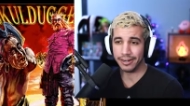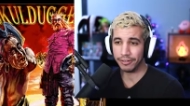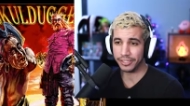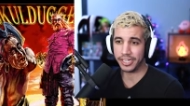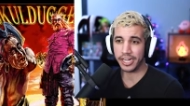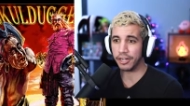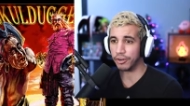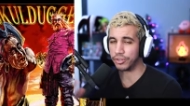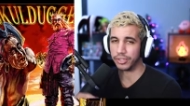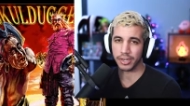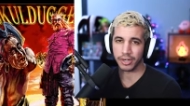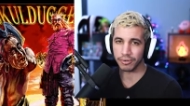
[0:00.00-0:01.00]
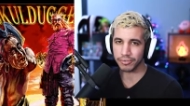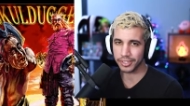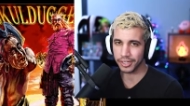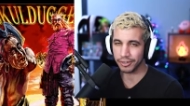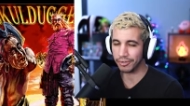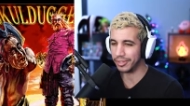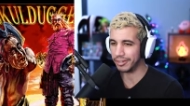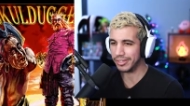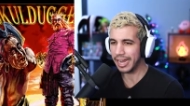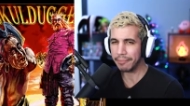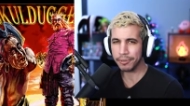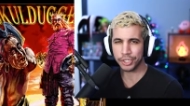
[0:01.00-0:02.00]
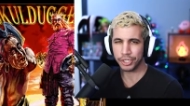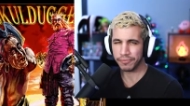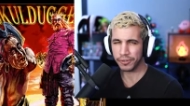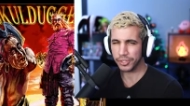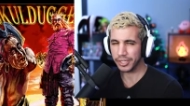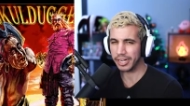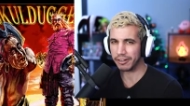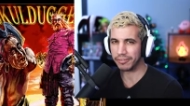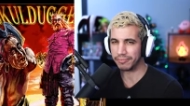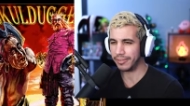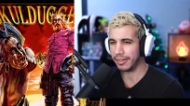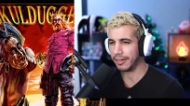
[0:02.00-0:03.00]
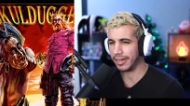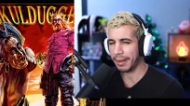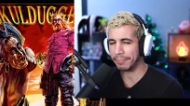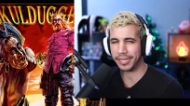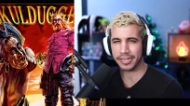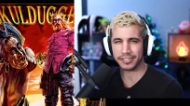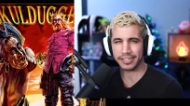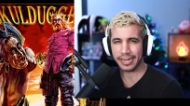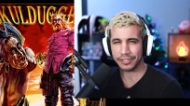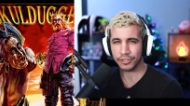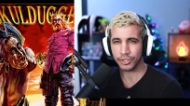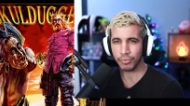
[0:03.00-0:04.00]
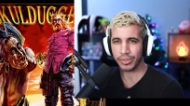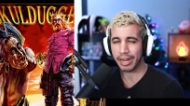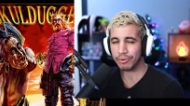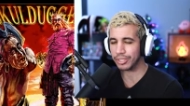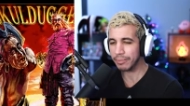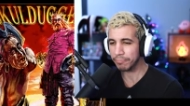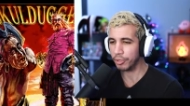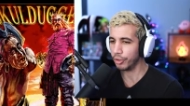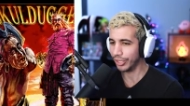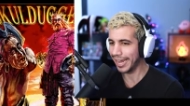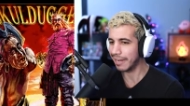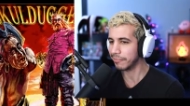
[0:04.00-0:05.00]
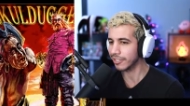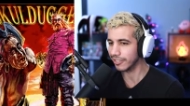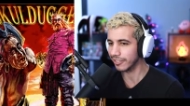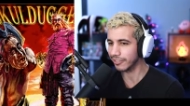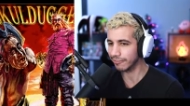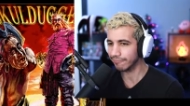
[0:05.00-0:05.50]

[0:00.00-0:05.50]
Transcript: years ago, so there's not much difference there. You know, I'm guessing it has to do with how simple the game is.